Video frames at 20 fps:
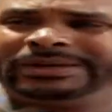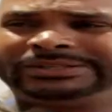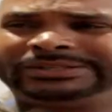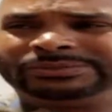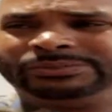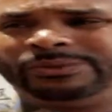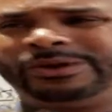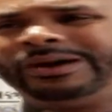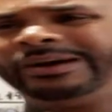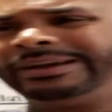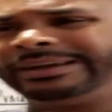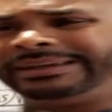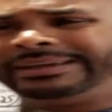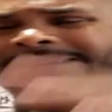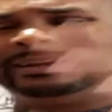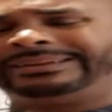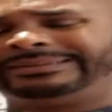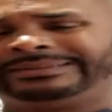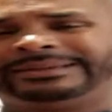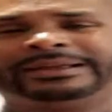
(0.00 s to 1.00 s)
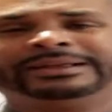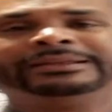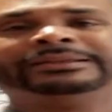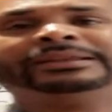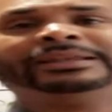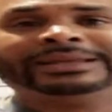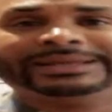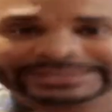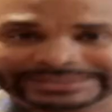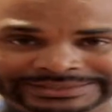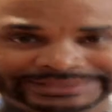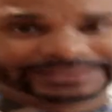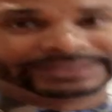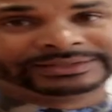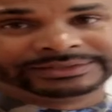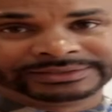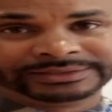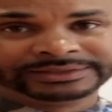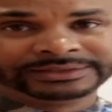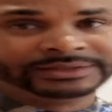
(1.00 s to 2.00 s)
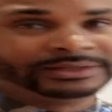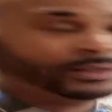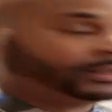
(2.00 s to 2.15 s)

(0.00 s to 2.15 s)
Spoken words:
always working. And listen,